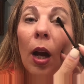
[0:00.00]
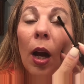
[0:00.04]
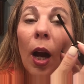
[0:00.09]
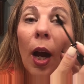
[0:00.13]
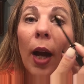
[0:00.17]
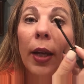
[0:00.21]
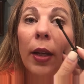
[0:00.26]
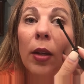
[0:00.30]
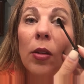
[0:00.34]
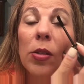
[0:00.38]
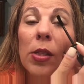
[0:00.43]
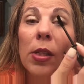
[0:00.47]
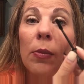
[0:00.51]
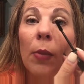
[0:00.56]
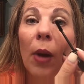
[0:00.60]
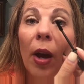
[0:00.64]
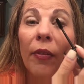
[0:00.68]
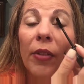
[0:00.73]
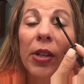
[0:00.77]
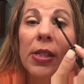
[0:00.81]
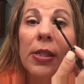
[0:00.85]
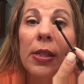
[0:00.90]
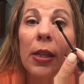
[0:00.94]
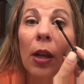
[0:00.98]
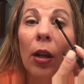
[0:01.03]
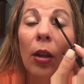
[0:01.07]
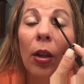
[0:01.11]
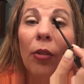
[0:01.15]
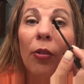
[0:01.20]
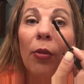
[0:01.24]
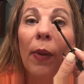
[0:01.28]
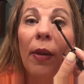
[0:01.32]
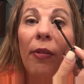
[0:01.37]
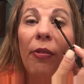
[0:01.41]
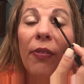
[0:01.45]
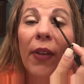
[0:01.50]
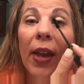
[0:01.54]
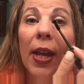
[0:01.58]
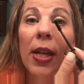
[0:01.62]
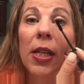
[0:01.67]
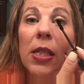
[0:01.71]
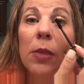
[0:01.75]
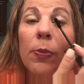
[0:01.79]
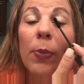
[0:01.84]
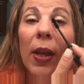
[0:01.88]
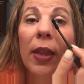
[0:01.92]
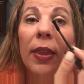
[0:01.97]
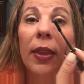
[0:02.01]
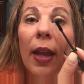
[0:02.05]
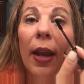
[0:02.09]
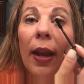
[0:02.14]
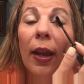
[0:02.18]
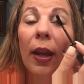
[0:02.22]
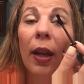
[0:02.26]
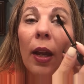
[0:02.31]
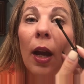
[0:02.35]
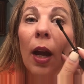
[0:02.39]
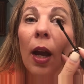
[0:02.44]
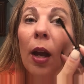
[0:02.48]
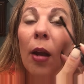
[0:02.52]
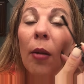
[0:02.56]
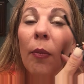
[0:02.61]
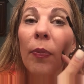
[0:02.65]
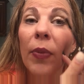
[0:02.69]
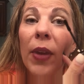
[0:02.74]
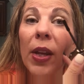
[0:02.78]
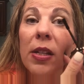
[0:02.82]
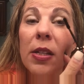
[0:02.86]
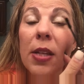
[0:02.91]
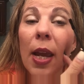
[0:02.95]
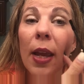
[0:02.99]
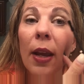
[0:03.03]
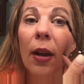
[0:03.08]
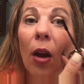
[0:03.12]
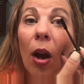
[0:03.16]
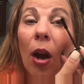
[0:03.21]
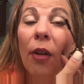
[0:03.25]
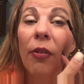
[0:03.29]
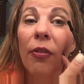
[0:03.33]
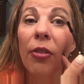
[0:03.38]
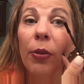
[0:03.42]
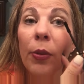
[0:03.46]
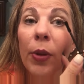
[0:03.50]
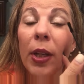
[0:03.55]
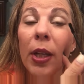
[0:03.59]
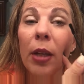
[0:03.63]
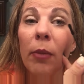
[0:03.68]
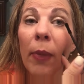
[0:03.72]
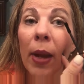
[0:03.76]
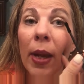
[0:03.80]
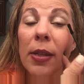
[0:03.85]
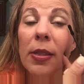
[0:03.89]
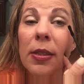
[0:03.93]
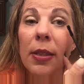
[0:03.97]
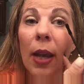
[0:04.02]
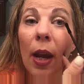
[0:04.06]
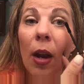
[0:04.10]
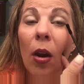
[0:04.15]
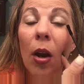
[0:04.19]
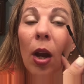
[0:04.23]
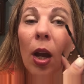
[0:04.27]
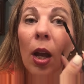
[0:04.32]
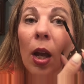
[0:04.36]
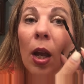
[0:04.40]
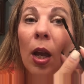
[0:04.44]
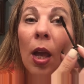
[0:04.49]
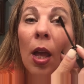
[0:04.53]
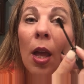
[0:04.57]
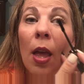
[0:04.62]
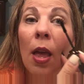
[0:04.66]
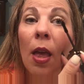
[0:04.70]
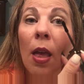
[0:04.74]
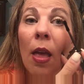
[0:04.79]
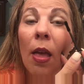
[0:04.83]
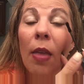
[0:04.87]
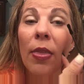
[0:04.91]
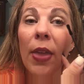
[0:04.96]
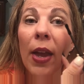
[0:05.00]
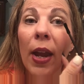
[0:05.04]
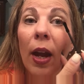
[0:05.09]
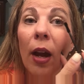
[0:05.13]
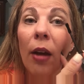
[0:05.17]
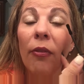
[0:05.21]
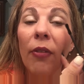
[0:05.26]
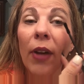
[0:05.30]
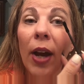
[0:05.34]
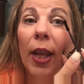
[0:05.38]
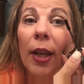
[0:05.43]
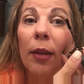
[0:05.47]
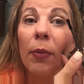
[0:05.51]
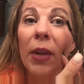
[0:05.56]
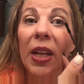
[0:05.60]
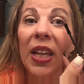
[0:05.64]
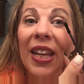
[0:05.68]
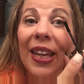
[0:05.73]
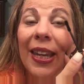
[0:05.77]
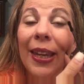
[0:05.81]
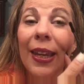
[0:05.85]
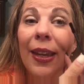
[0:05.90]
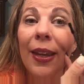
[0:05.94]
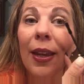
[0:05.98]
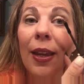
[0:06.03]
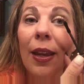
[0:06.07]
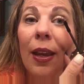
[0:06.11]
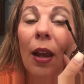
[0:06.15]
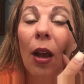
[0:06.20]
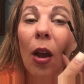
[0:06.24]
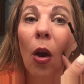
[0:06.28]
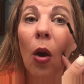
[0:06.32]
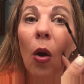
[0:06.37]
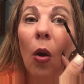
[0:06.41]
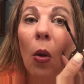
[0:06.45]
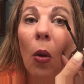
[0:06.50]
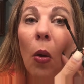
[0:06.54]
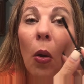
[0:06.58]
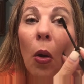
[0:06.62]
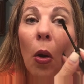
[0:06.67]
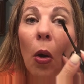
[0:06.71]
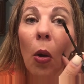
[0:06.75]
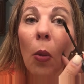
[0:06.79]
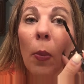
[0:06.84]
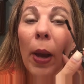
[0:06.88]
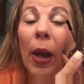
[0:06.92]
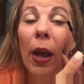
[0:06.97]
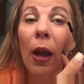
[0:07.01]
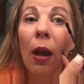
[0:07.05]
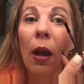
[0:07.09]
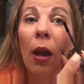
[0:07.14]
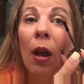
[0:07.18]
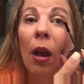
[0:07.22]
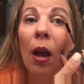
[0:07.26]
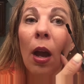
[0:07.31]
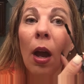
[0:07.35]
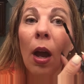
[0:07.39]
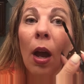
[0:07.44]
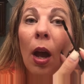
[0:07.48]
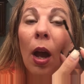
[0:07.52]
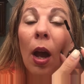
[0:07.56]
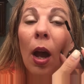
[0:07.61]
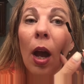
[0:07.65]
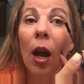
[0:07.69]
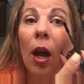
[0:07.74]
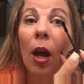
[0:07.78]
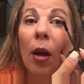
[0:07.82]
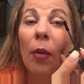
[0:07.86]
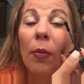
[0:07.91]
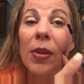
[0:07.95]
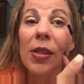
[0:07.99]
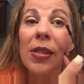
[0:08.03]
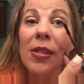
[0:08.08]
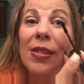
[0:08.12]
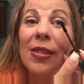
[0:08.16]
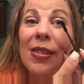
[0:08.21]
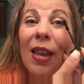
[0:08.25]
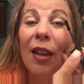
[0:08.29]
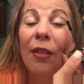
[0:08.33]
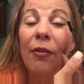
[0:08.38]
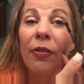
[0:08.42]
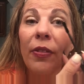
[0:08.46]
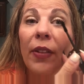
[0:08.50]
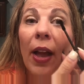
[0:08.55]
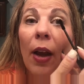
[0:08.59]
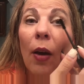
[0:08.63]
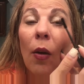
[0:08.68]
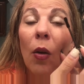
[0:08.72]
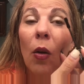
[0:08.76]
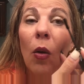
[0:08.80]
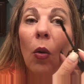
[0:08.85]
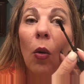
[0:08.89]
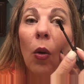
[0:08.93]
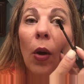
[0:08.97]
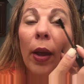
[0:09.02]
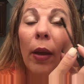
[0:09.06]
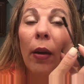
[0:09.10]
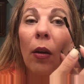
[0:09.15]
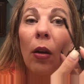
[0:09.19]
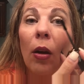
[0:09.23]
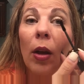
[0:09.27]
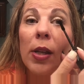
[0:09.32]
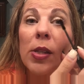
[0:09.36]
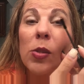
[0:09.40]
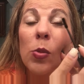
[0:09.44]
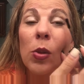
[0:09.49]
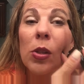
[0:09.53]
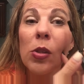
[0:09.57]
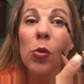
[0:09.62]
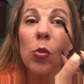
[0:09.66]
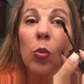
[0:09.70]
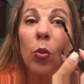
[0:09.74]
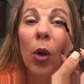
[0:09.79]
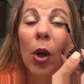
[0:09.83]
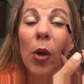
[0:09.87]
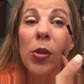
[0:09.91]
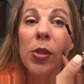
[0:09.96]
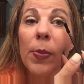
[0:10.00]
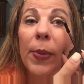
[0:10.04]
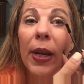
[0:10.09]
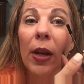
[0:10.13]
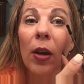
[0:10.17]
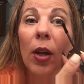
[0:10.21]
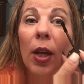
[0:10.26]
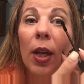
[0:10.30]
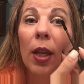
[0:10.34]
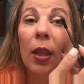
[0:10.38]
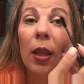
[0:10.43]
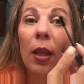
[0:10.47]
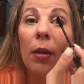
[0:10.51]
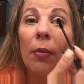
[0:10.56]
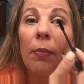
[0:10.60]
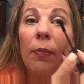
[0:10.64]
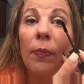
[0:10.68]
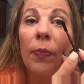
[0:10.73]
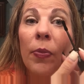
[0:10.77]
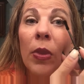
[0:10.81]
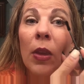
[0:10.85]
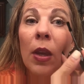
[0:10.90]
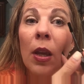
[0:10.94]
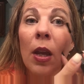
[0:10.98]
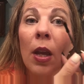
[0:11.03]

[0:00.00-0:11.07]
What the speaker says: I use them obviously all over my face, but they take off 3D mascara. They have vitamin E, jojoba, sunflower oil, as well as rosemary in them.